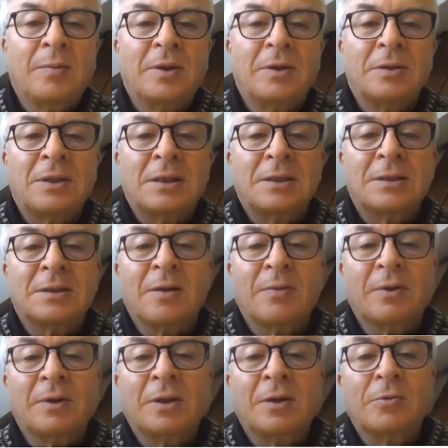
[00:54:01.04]
because that's
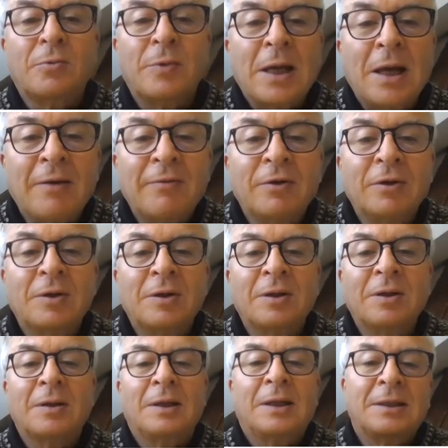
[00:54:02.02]
something that we haven't,
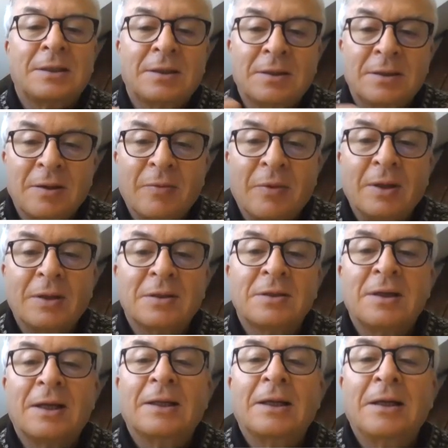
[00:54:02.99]
it's something
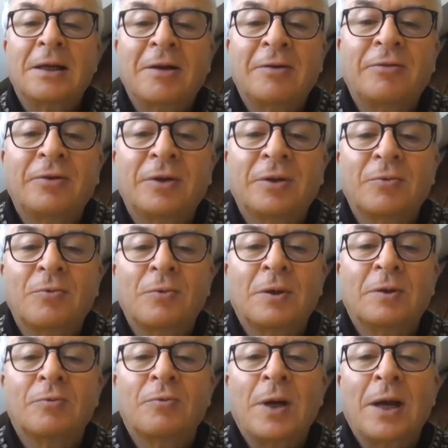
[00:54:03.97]
slightly different
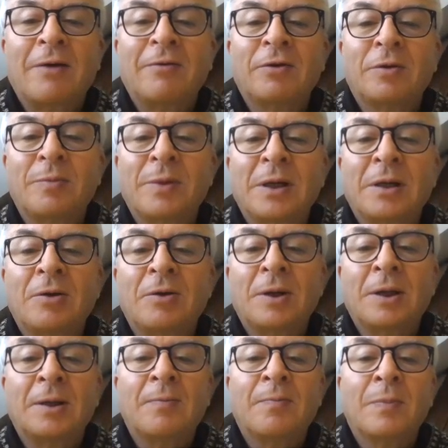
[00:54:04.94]
that we haven't been
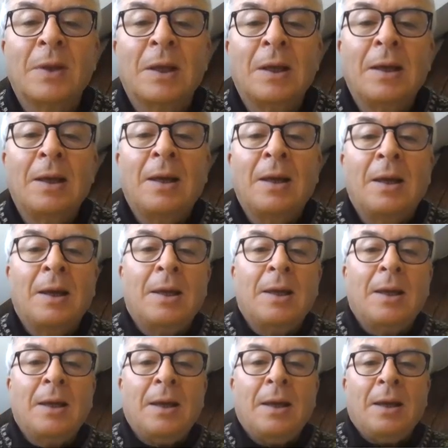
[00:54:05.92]
doing.
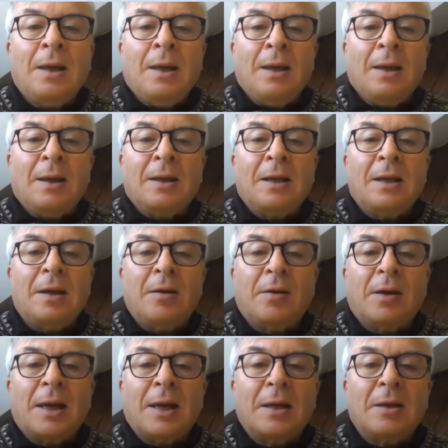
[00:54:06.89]

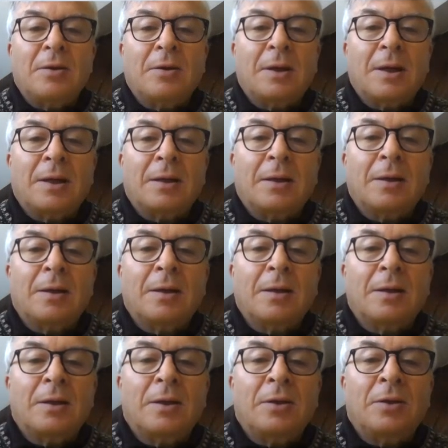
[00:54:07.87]
Here again, you can
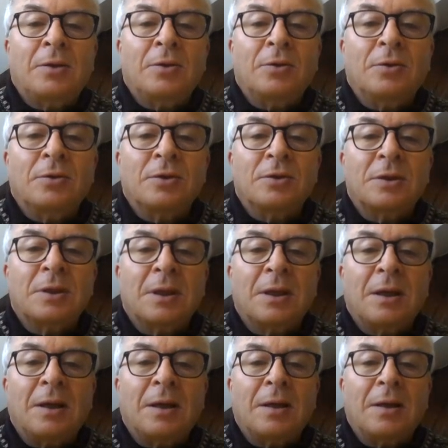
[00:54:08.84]
use,
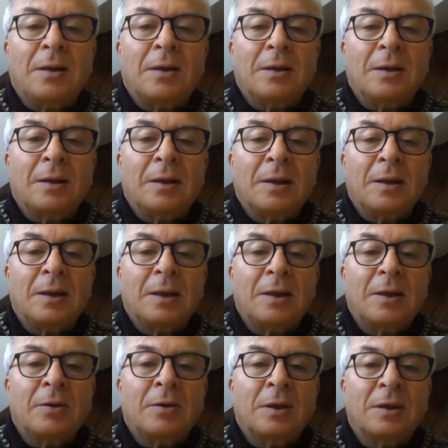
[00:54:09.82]

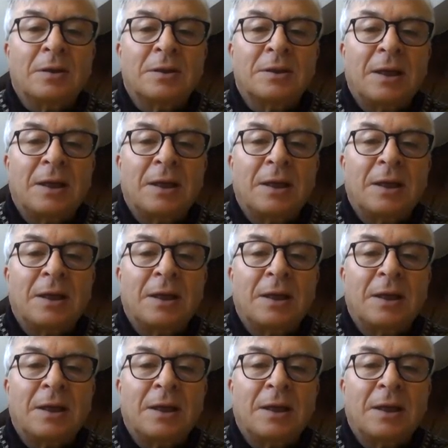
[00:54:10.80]
you can